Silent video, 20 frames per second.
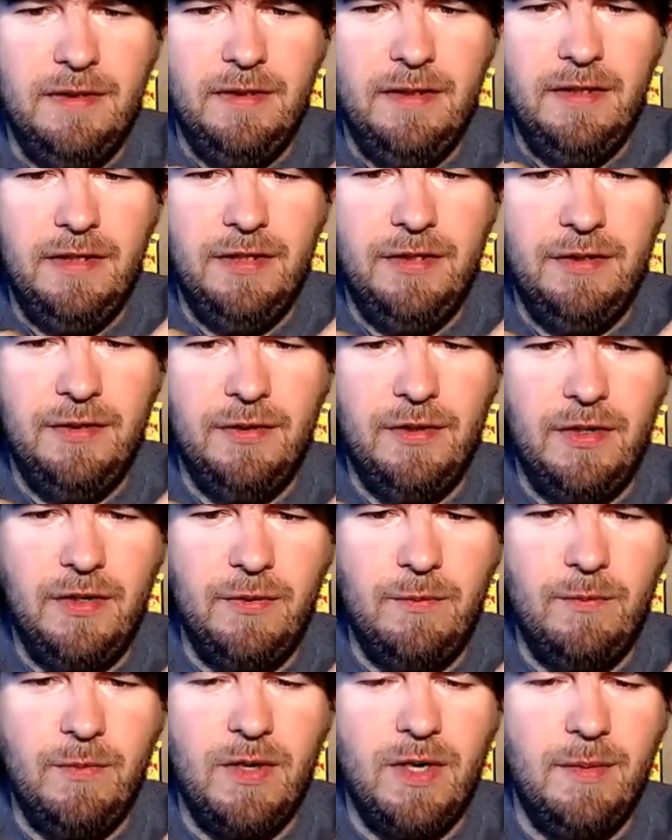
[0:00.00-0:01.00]
and your
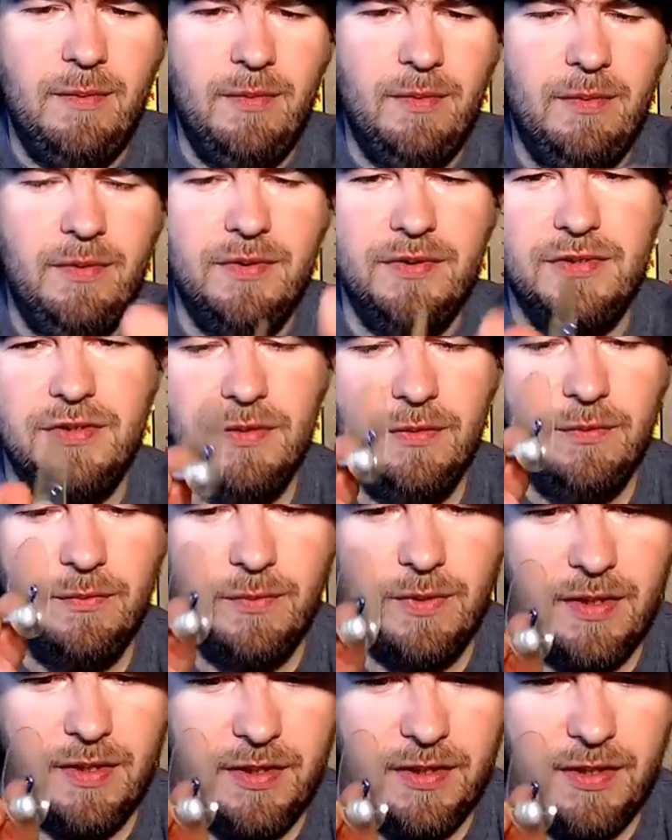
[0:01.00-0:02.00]
hog wobbler is
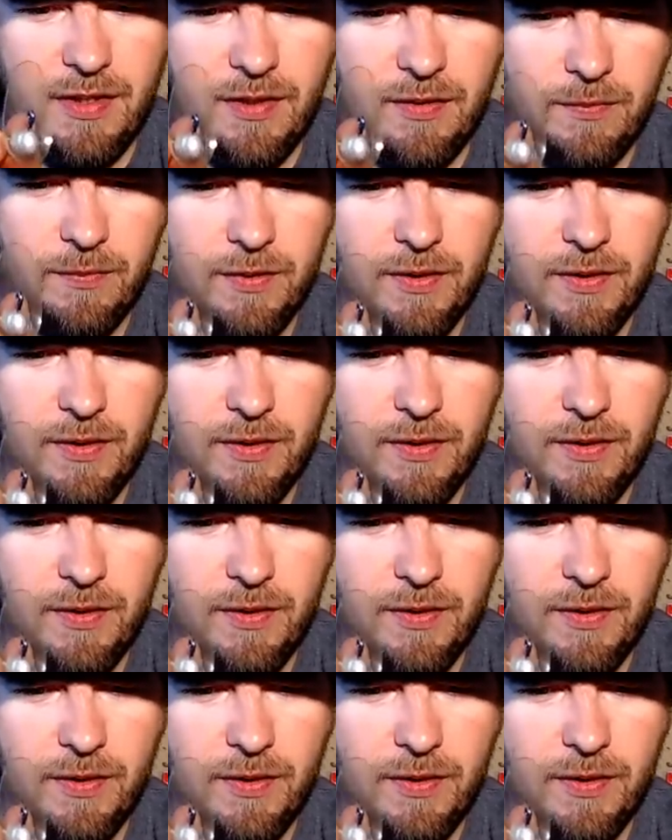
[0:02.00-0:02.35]
ready to go.